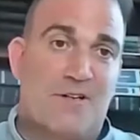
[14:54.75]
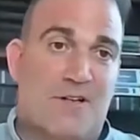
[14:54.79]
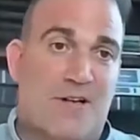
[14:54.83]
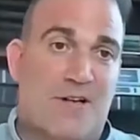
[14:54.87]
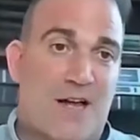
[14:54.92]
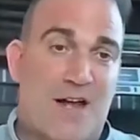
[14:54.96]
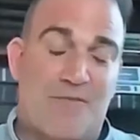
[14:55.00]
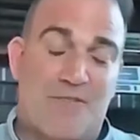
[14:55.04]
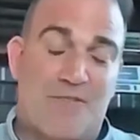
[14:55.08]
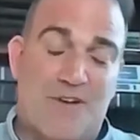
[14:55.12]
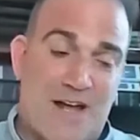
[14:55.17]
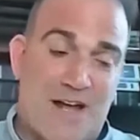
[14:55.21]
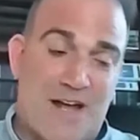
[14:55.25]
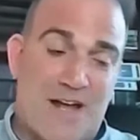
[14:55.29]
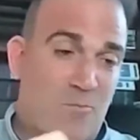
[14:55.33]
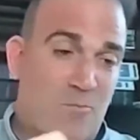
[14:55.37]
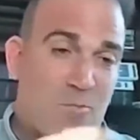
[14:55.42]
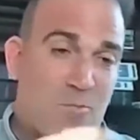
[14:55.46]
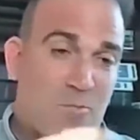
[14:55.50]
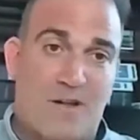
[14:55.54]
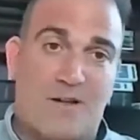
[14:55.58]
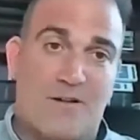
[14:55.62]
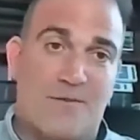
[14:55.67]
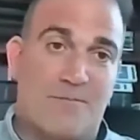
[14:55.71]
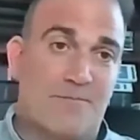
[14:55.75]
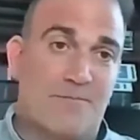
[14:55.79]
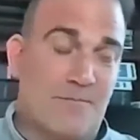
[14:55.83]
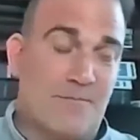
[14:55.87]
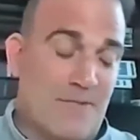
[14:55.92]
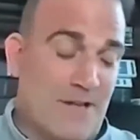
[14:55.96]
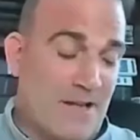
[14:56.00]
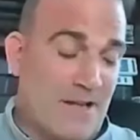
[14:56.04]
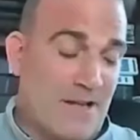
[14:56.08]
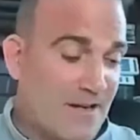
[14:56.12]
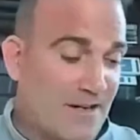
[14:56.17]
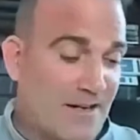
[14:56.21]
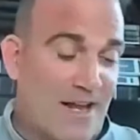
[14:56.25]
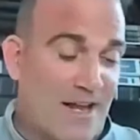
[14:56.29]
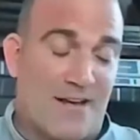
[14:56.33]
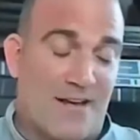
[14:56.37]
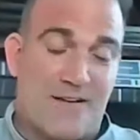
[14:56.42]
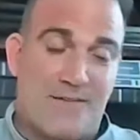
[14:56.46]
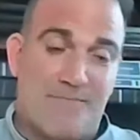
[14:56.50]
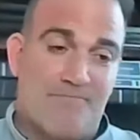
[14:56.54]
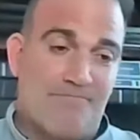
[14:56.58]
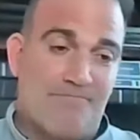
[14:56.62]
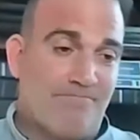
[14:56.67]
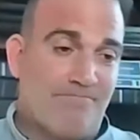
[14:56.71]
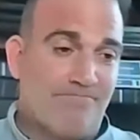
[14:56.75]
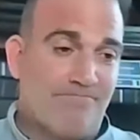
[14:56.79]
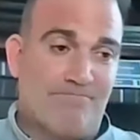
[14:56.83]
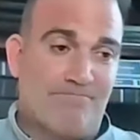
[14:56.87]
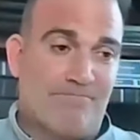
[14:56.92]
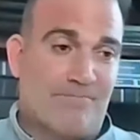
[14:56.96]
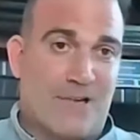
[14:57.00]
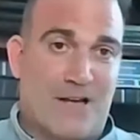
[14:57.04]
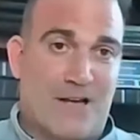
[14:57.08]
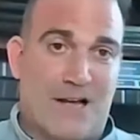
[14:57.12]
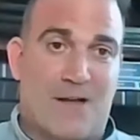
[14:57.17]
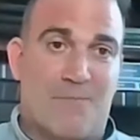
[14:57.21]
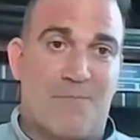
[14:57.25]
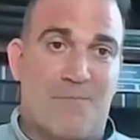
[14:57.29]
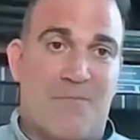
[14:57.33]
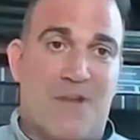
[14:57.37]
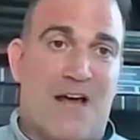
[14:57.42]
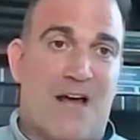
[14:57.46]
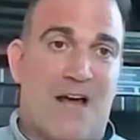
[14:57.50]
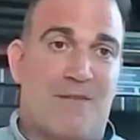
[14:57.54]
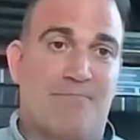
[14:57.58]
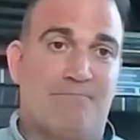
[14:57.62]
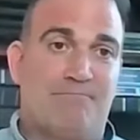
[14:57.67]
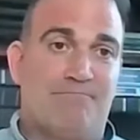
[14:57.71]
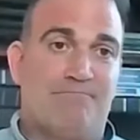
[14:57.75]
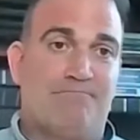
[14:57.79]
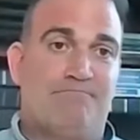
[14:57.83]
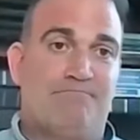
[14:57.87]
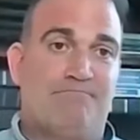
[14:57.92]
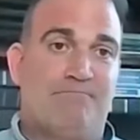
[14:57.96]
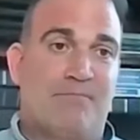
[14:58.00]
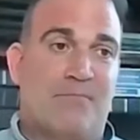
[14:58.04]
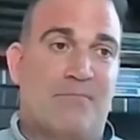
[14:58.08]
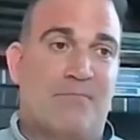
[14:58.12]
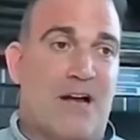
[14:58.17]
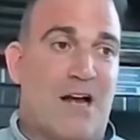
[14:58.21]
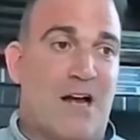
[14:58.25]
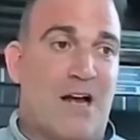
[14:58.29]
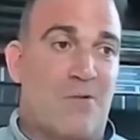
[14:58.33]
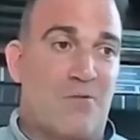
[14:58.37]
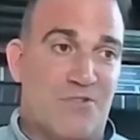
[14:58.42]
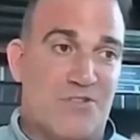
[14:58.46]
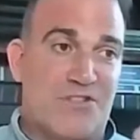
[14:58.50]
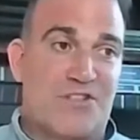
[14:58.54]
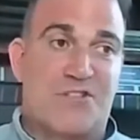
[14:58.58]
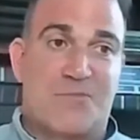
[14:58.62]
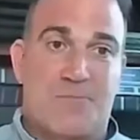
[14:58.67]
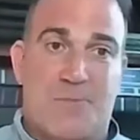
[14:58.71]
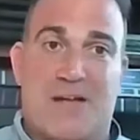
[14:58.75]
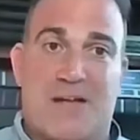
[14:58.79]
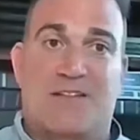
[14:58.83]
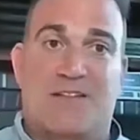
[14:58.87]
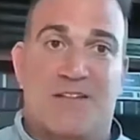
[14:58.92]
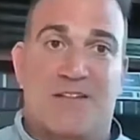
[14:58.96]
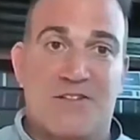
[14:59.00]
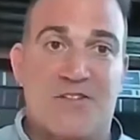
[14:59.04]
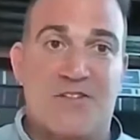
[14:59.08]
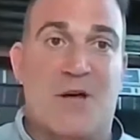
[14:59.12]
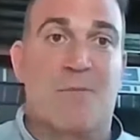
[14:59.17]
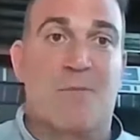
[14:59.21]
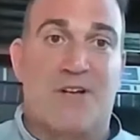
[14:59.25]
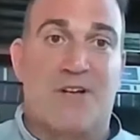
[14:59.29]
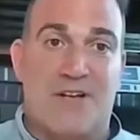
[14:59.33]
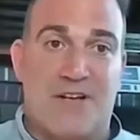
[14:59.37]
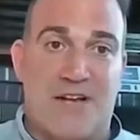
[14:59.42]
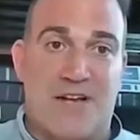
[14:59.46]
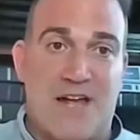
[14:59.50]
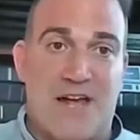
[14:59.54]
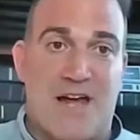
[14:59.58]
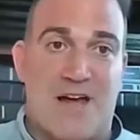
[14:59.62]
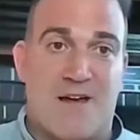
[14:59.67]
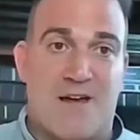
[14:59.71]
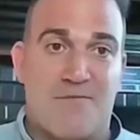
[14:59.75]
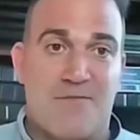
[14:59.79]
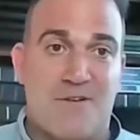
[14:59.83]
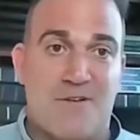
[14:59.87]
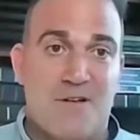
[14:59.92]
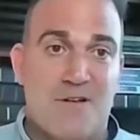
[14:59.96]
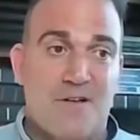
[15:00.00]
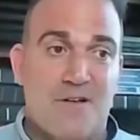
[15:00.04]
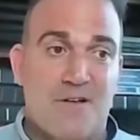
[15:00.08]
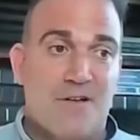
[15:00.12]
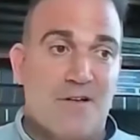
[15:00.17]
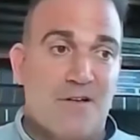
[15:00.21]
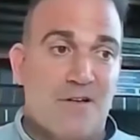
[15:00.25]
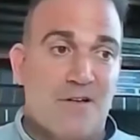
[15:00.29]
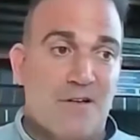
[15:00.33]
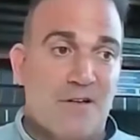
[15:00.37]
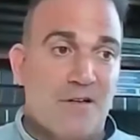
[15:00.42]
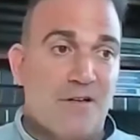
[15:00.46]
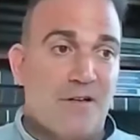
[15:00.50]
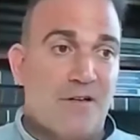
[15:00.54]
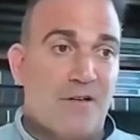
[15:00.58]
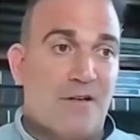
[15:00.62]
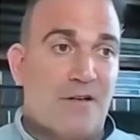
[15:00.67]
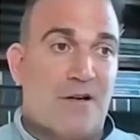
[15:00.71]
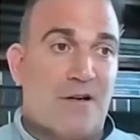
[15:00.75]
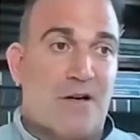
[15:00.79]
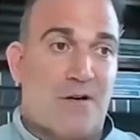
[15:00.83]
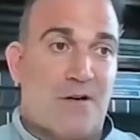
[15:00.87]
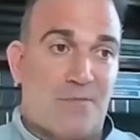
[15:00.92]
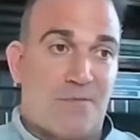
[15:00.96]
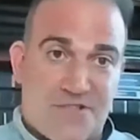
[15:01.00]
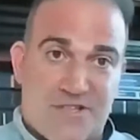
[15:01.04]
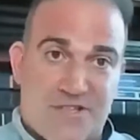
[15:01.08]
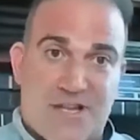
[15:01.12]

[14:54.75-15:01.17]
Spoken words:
I haven't had, and again, I was expecting somebody to have a